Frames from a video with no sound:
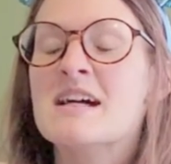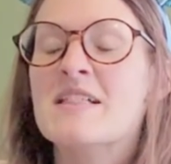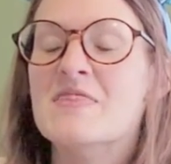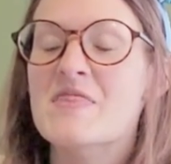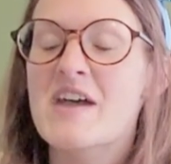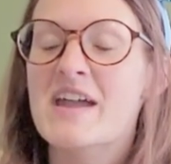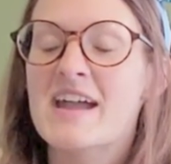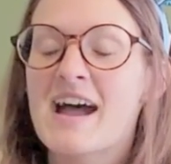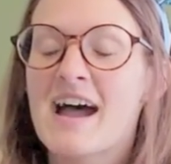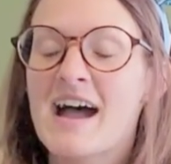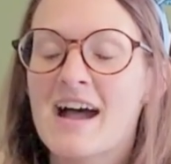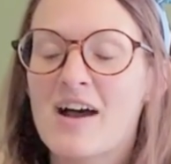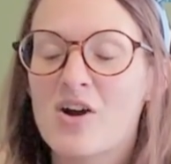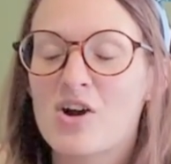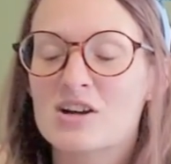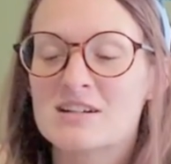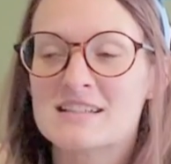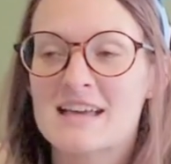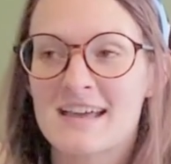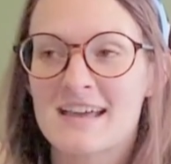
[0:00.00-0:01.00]
they
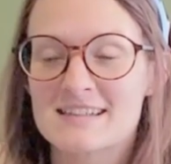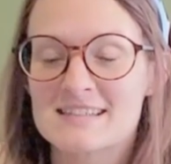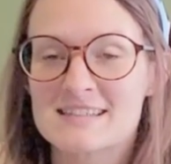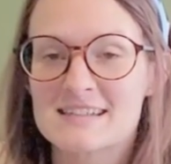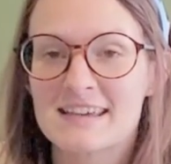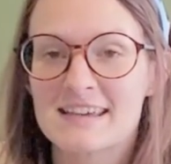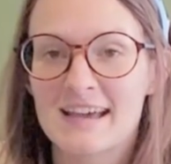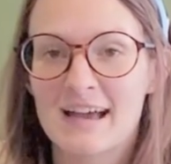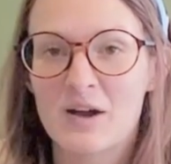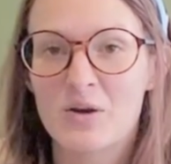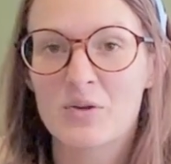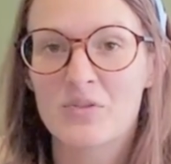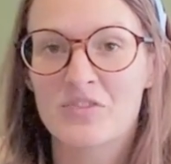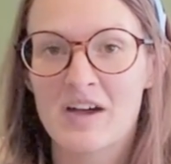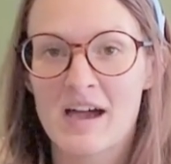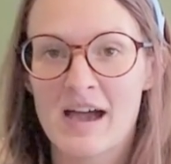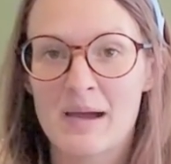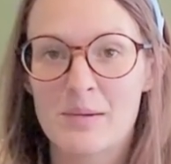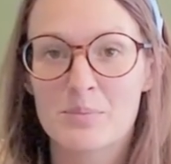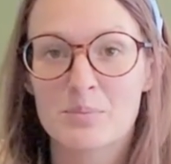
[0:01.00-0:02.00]
are testing out
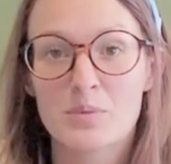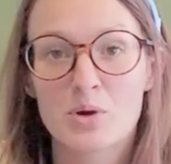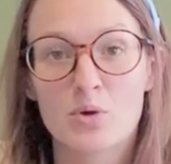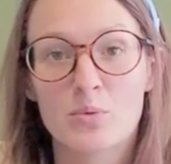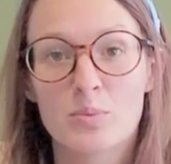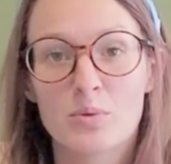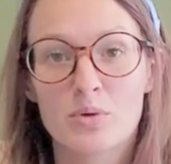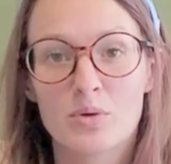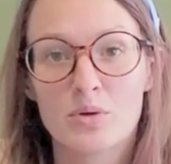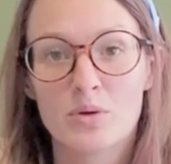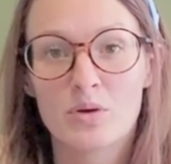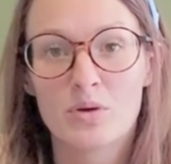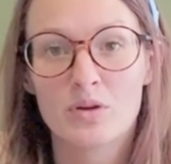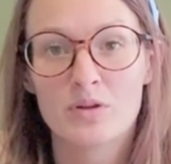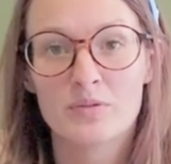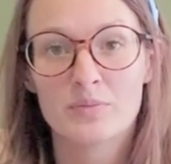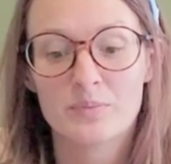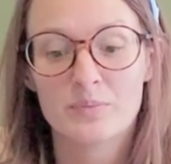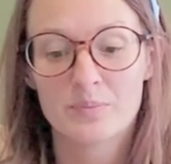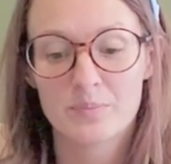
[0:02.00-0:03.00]
that mobile
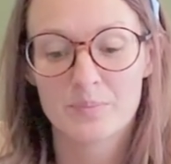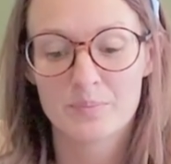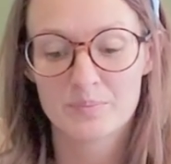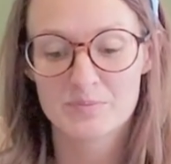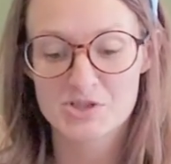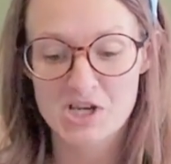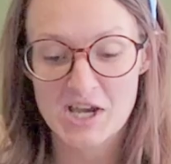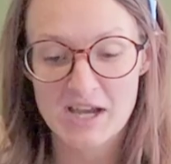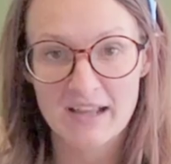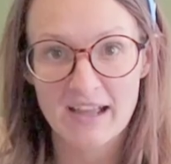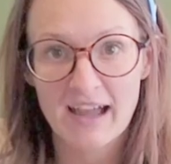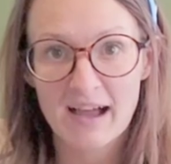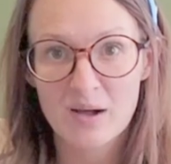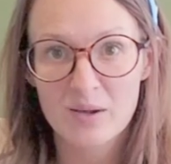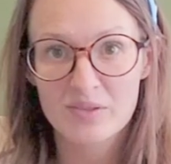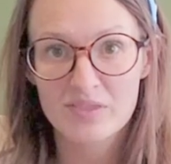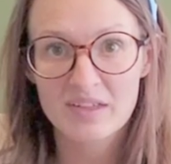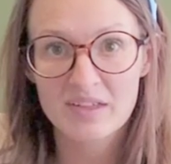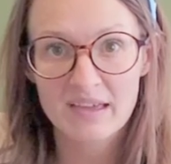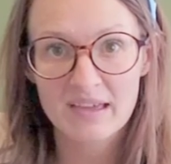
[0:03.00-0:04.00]

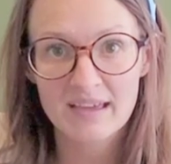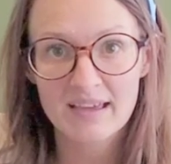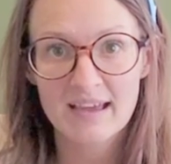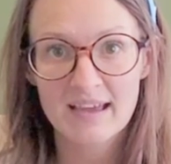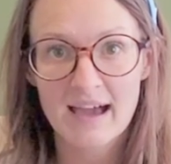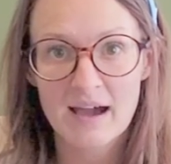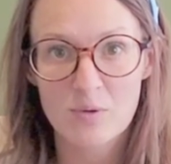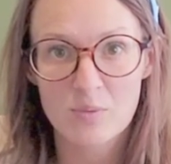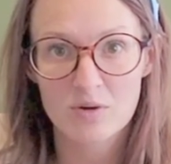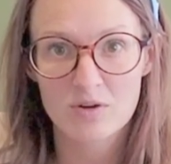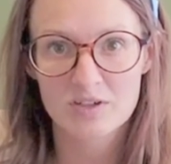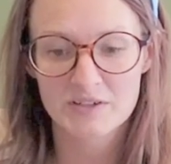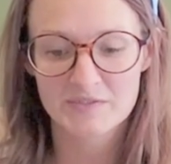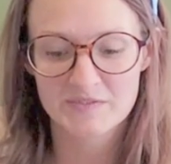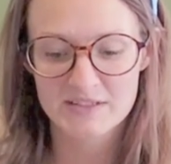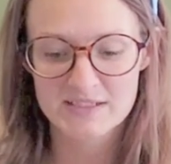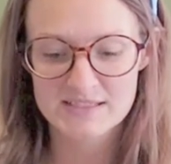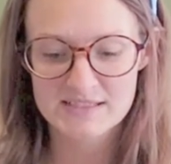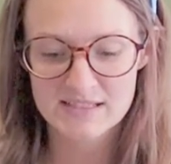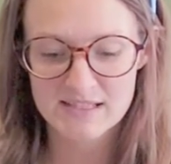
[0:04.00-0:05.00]
checkout thing at World of
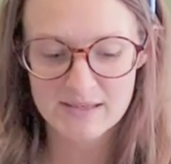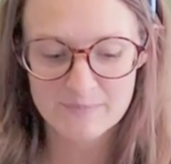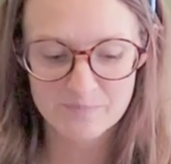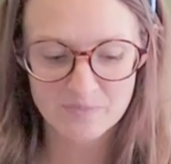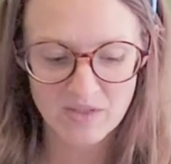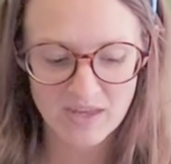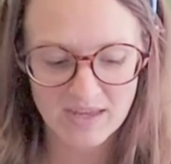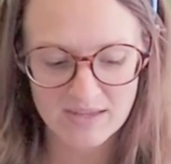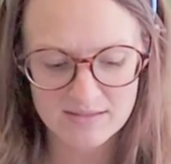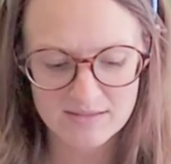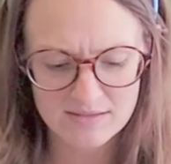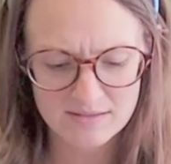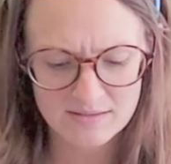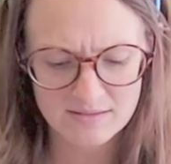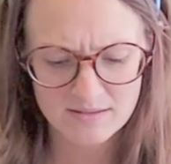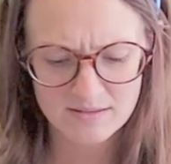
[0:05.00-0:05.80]
Disney and